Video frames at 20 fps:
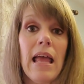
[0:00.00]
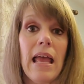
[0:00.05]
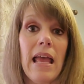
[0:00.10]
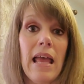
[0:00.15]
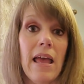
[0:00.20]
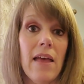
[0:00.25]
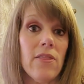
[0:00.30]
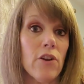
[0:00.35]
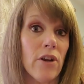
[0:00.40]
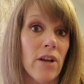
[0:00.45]

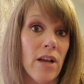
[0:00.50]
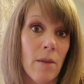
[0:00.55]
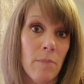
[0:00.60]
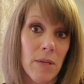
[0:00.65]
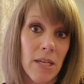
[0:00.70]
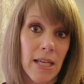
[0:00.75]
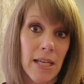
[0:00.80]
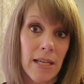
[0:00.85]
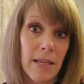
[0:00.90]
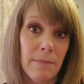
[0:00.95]
and they're
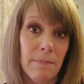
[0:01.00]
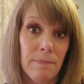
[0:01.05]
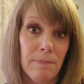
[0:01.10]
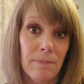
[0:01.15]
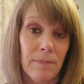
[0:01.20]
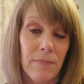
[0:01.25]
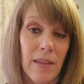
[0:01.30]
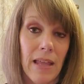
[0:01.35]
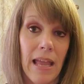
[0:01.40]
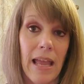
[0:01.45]
coming in,
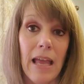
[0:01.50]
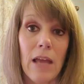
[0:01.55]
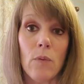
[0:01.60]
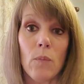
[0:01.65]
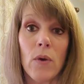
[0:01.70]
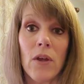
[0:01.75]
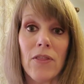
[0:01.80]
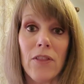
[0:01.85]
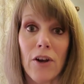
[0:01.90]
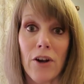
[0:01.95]
and
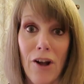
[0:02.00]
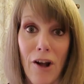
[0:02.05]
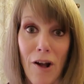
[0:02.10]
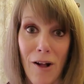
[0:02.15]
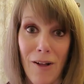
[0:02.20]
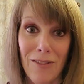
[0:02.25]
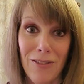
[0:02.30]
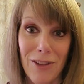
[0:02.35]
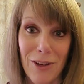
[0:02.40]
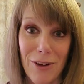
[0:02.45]
when they're
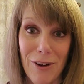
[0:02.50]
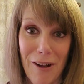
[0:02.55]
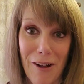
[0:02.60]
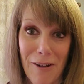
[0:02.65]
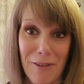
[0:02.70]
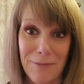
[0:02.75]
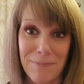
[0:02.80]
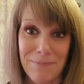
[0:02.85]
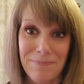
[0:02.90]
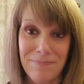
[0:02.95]
gone, they're
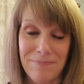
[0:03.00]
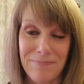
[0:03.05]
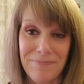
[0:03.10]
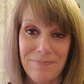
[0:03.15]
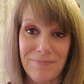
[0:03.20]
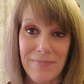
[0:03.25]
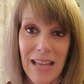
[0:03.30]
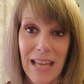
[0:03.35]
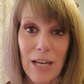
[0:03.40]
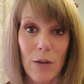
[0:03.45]
gone,
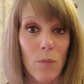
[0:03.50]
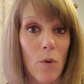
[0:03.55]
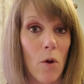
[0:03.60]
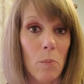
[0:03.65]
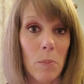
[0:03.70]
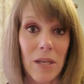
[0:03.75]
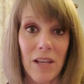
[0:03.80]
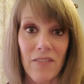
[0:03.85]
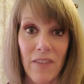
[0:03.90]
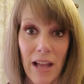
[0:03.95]
and it
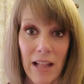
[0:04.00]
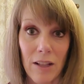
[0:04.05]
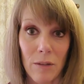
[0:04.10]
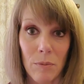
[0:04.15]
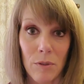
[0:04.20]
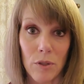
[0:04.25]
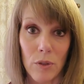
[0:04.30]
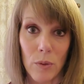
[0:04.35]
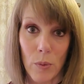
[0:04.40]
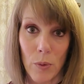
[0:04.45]
won't be
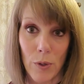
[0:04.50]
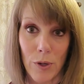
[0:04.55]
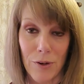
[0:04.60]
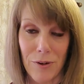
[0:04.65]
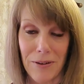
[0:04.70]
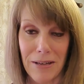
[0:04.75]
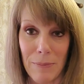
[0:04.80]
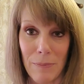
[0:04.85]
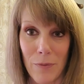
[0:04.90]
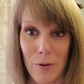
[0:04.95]
available to
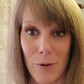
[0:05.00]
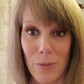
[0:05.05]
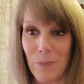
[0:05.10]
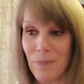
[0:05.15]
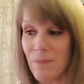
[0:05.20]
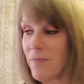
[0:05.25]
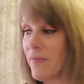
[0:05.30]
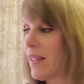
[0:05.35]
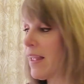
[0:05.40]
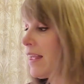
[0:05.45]
order
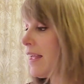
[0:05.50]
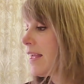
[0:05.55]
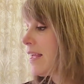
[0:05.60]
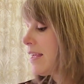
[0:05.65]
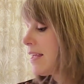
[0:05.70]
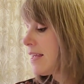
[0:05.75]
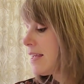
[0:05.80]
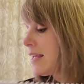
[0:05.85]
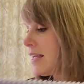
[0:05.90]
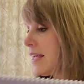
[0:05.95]
anymore.
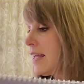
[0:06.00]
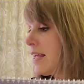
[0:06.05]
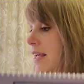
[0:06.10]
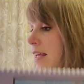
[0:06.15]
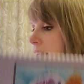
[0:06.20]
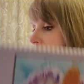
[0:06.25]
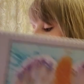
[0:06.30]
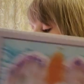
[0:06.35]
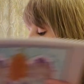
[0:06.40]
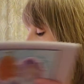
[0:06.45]

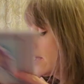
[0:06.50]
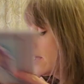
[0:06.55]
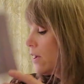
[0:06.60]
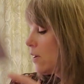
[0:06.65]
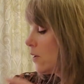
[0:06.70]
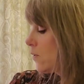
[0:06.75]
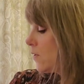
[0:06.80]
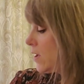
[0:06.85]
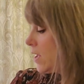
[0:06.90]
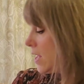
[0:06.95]

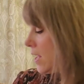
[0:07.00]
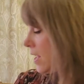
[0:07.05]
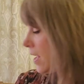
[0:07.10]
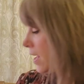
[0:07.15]
So